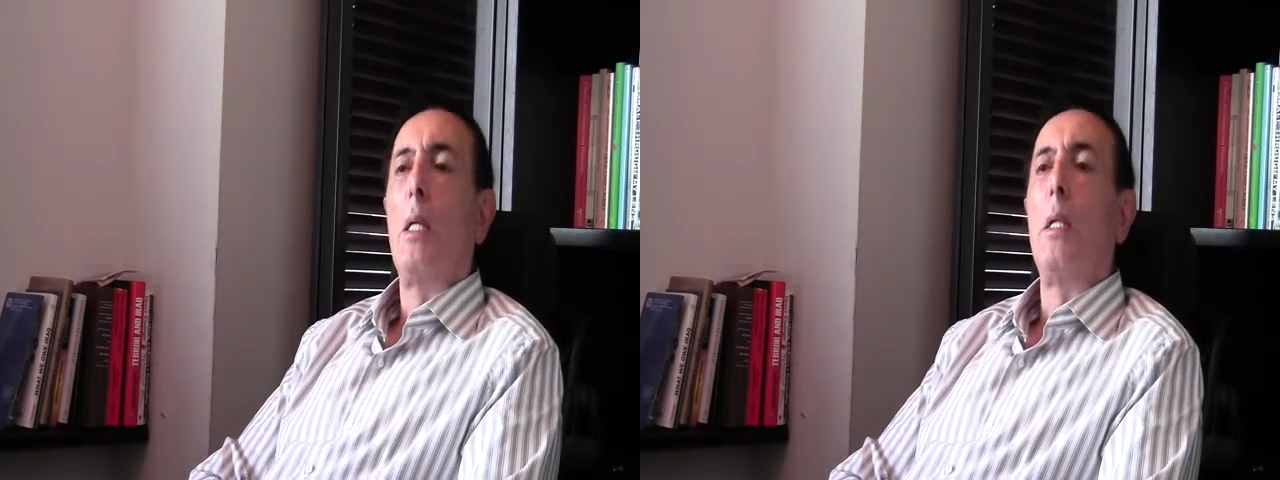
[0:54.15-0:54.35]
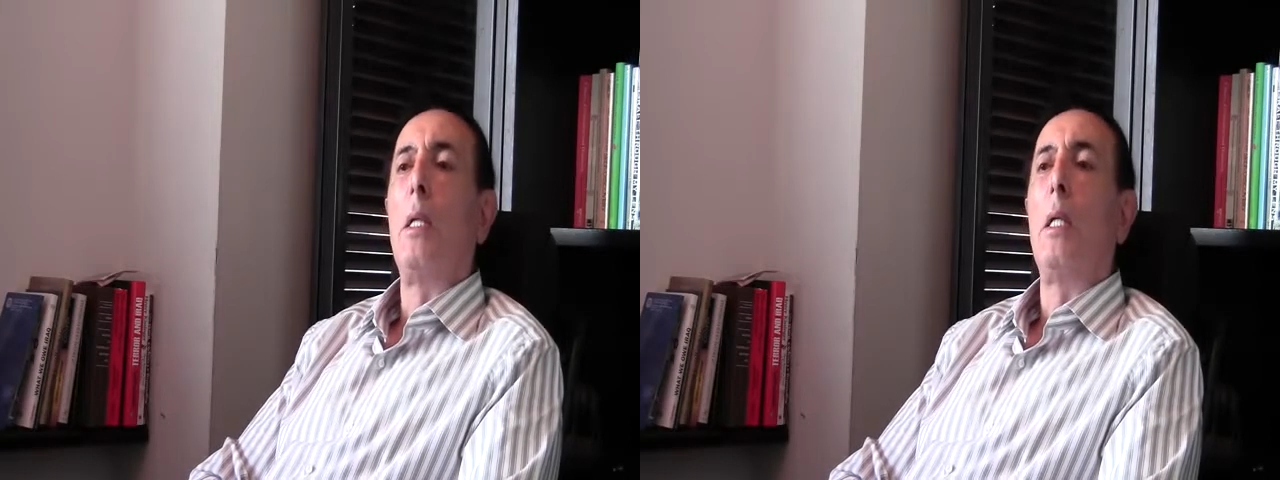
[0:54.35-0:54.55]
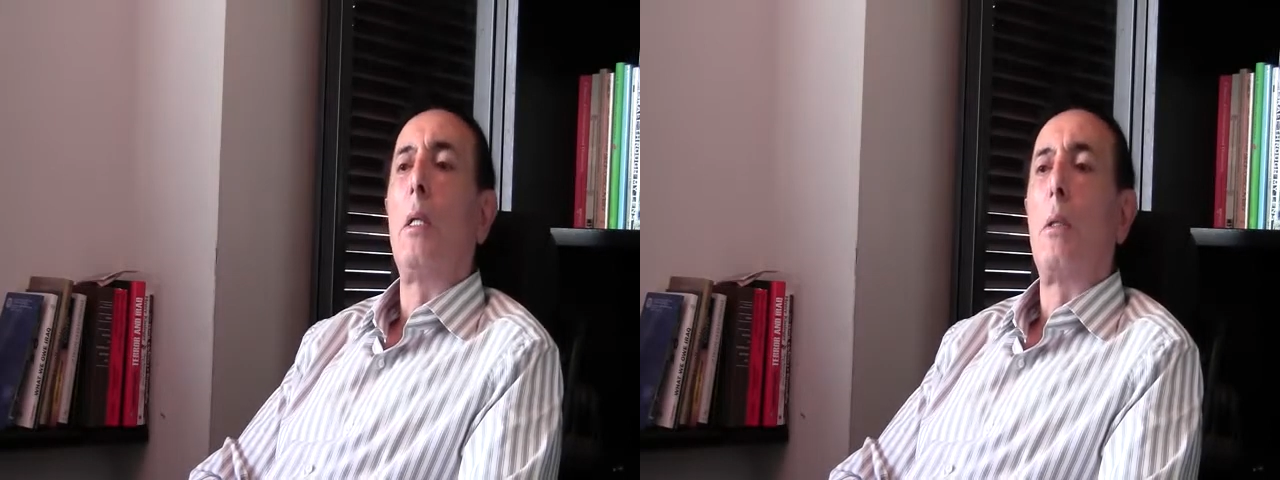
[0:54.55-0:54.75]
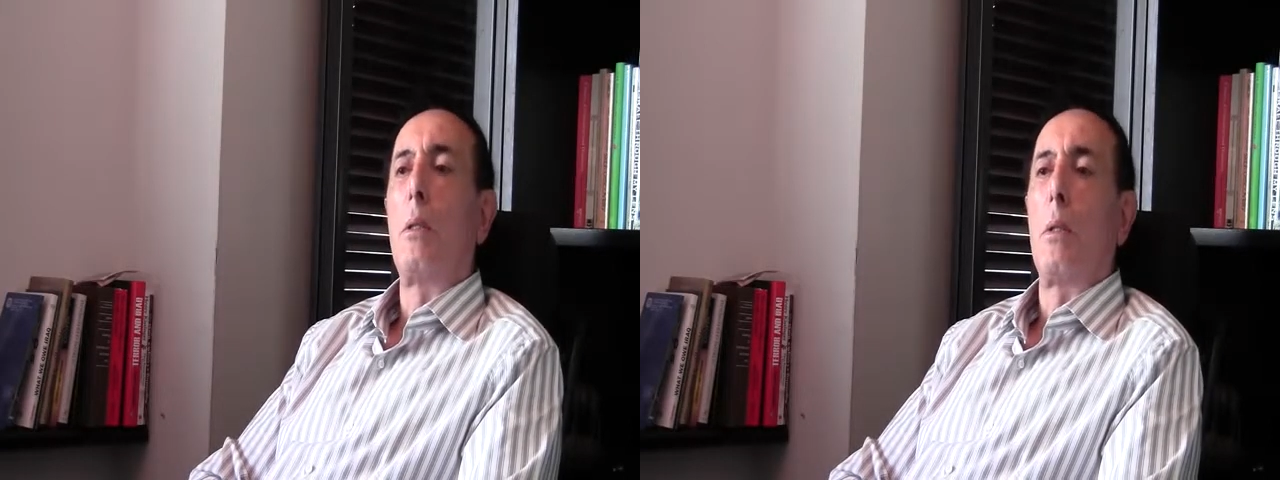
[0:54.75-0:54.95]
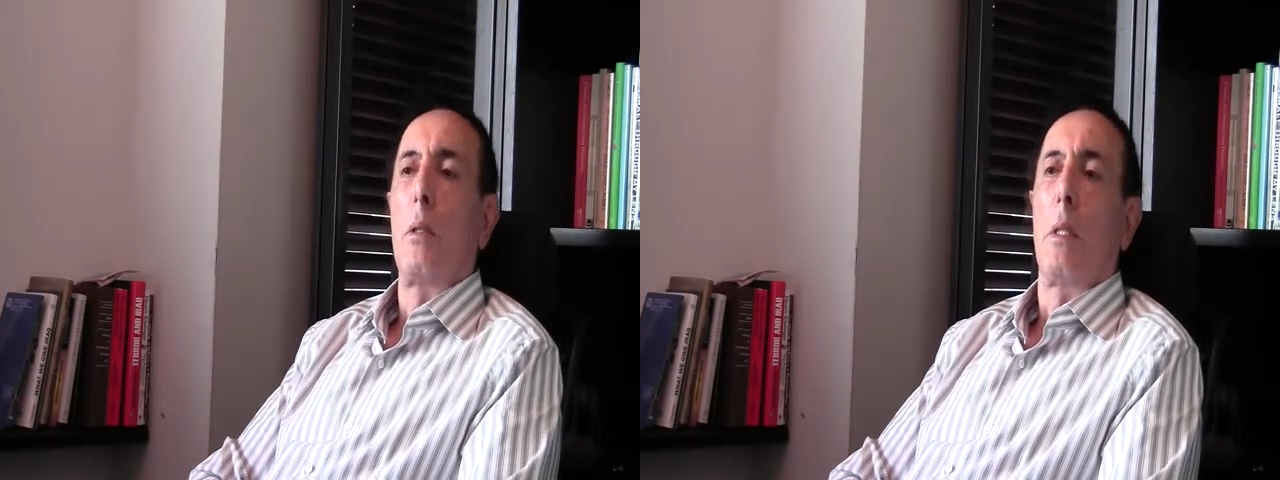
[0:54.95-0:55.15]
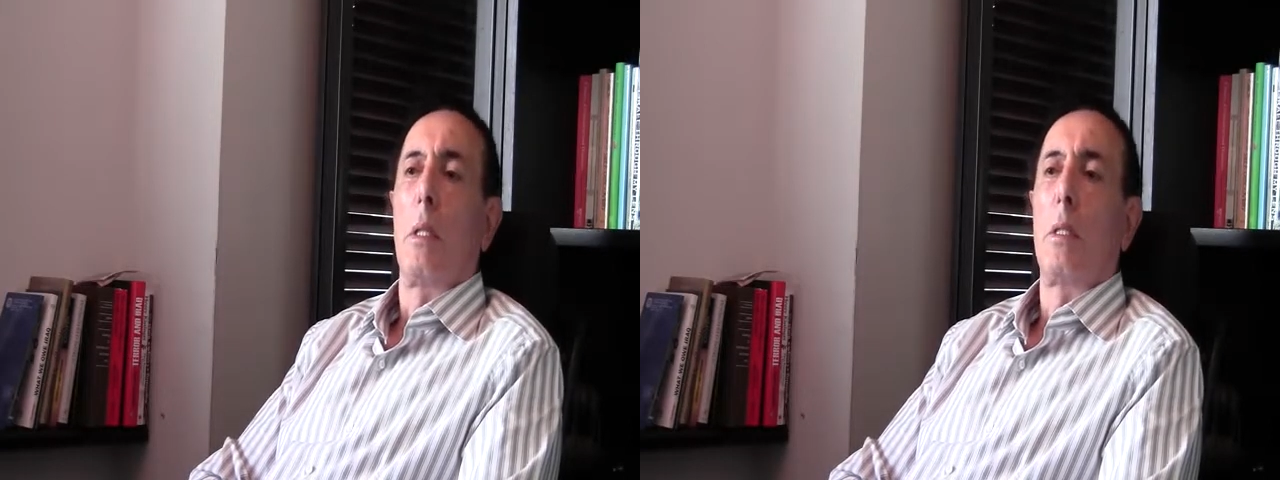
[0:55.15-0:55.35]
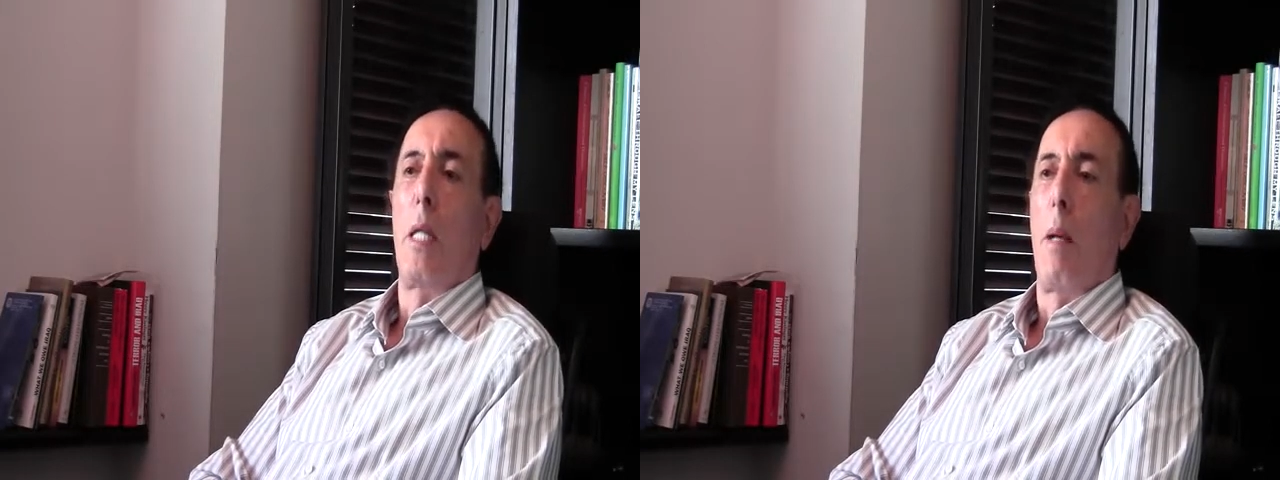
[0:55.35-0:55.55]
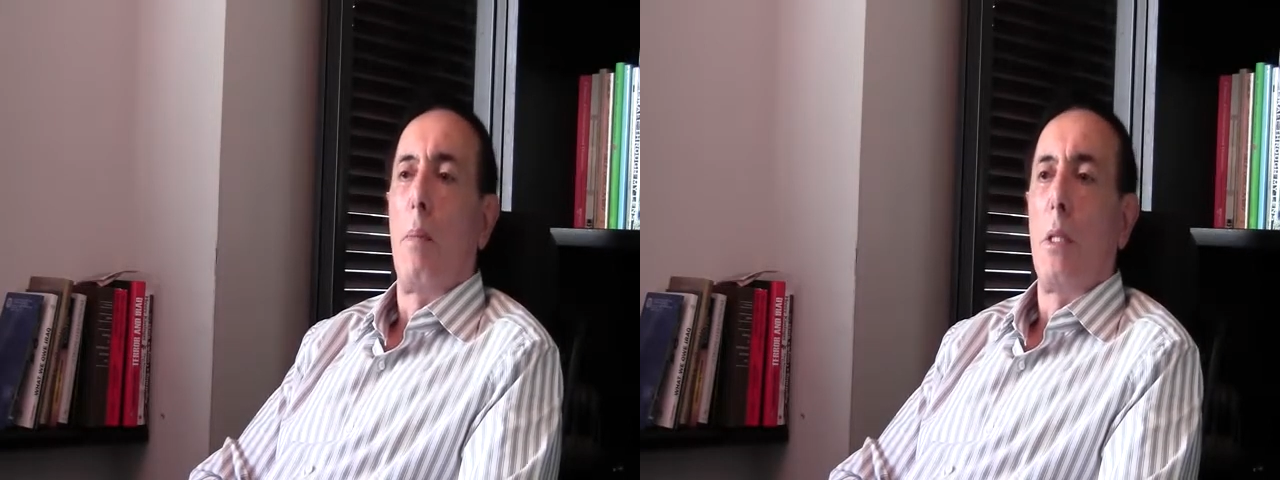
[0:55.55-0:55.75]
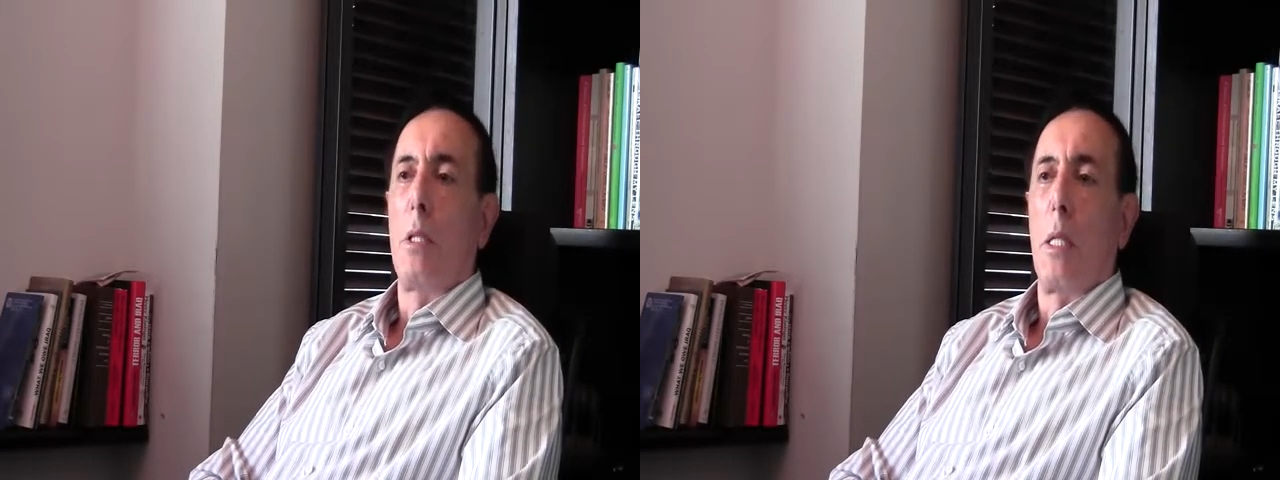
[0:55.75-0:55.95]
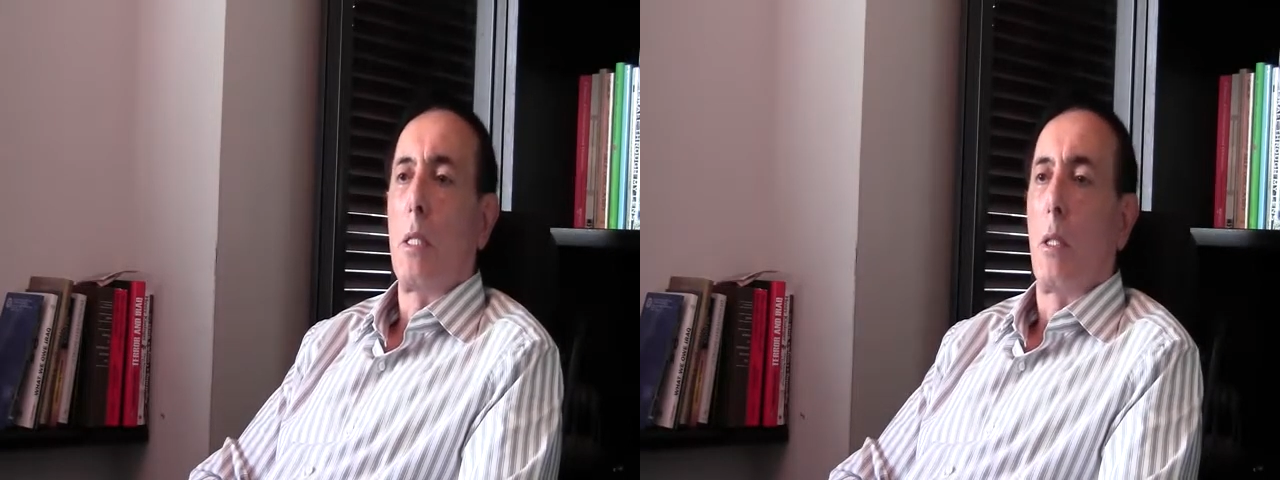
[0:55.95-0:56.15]
need to
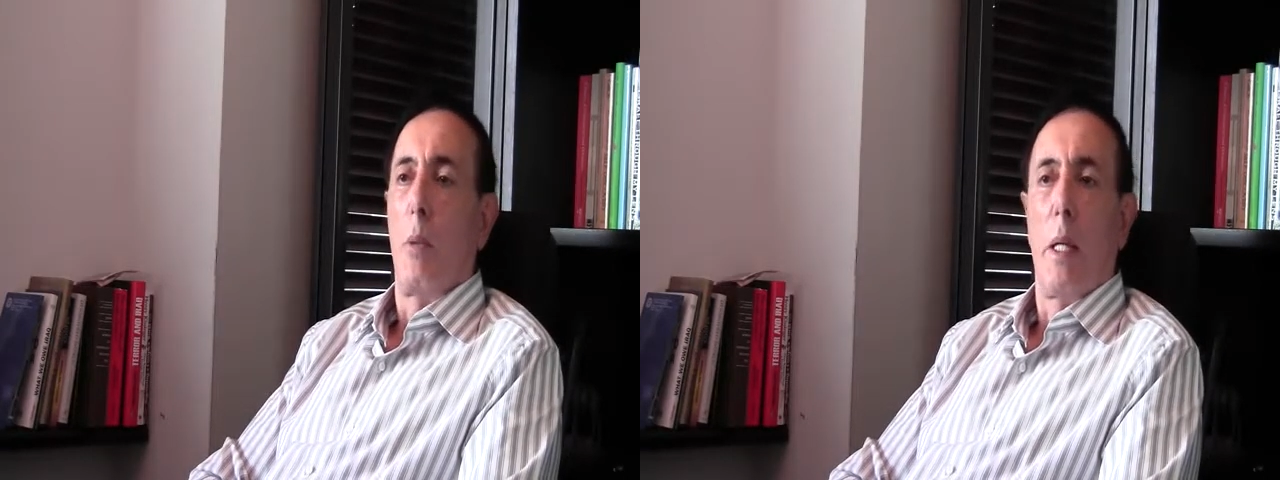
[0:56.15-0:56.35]
establish as